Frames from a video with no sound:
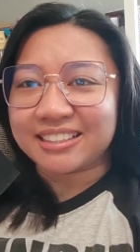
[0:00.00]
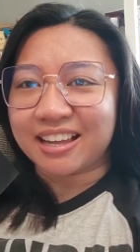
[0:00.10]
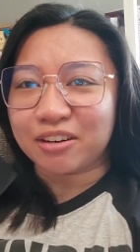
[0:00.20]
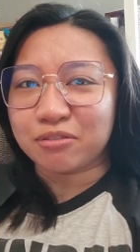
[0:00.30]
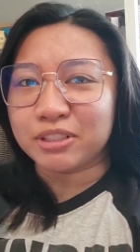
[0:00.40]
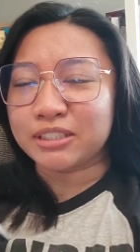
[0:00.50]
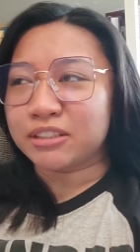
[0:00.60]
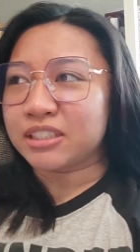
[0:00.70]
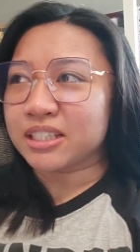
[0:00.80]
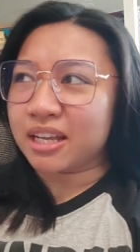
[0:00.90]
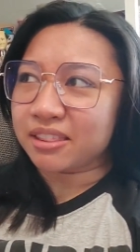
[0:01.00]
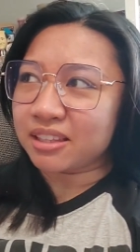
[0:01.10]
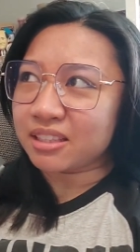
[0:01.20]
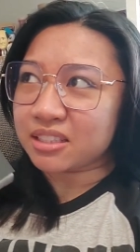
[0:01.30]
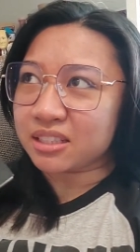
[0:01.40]
I can't really because I
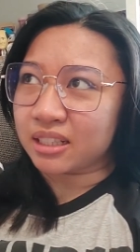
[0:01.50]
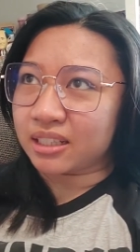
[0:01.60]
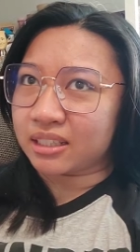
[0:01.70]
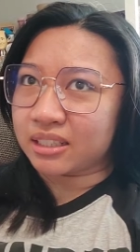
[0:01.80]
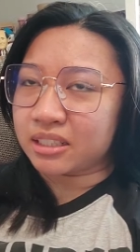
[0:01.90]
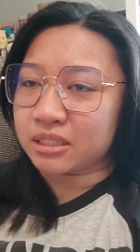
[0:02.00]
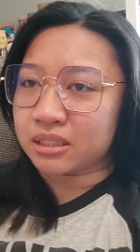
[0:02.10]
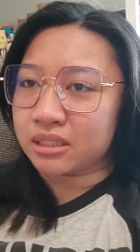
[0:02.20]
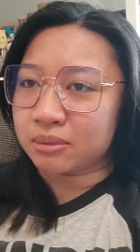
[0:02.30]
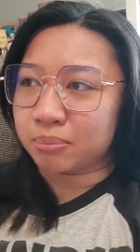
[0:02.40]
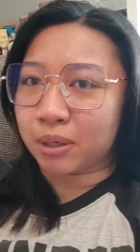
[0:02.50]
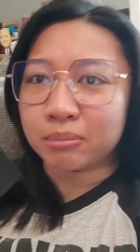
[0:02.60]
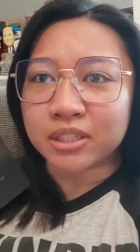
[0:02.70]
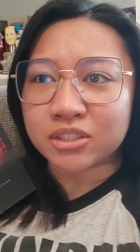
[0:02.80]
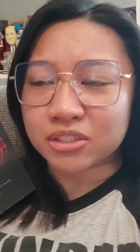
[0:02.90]
think this is like an indie
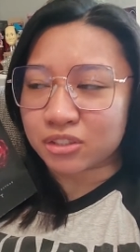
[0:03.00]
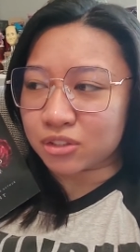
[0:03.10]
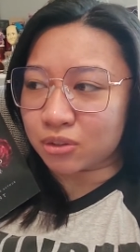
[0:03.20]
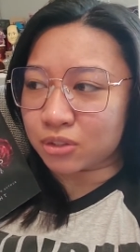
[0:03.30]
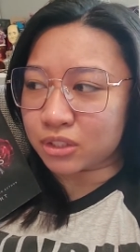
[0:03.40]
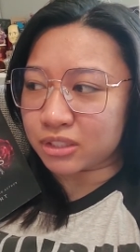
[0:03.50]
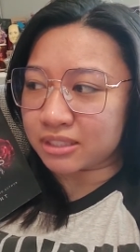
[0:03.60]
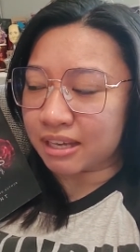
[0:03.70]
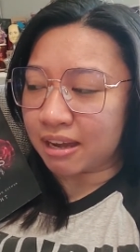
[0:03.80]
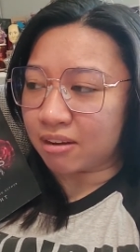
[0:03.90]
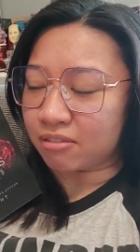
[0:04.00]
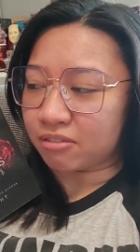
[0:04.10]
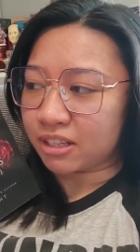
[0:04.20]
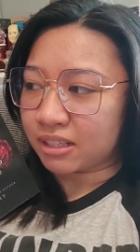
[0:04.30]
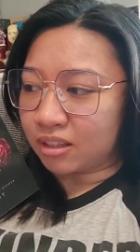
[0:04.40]
published, so she doesn't
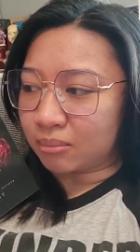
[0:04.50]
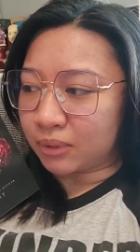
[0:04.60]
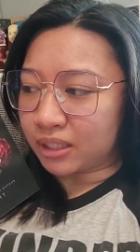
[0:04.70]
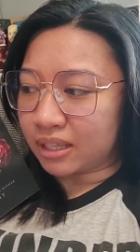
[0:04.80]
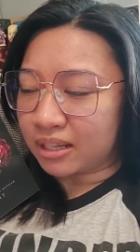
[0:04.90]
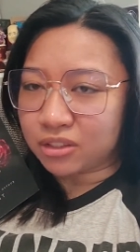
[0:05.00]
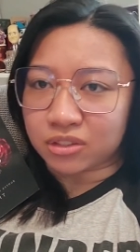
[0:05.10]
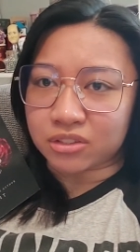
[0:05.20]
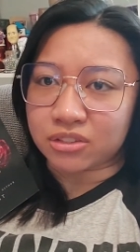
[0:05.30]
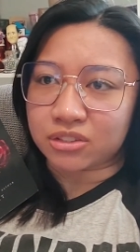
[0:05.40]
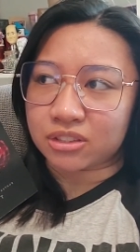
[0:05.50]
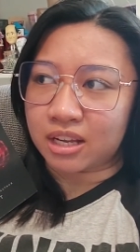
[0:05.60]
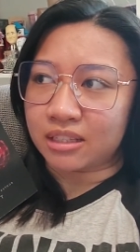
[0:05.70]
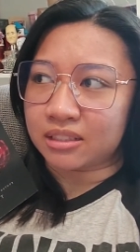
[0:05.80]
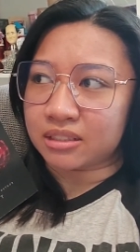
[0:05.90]
have um, like editors
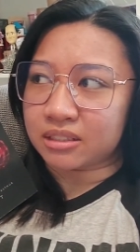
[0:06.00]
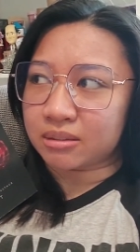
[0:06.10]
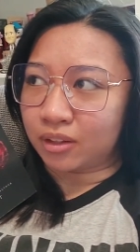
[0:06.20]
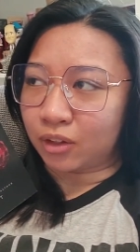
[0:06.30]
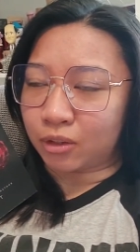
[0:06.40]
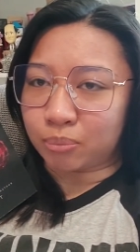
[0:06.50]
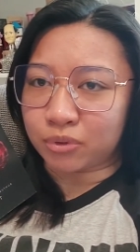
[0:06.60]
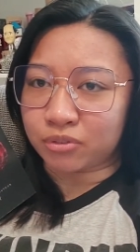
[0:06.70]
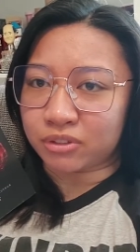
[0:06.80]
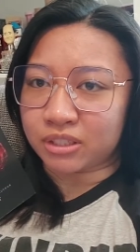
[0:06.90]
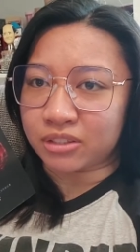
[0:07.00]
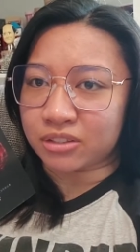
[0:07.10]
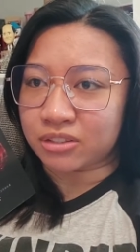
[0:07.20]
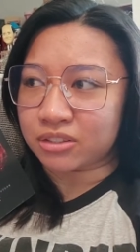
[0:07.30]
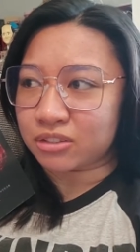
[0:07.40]
and like a lot of
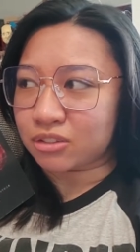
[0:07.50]
proofreaders.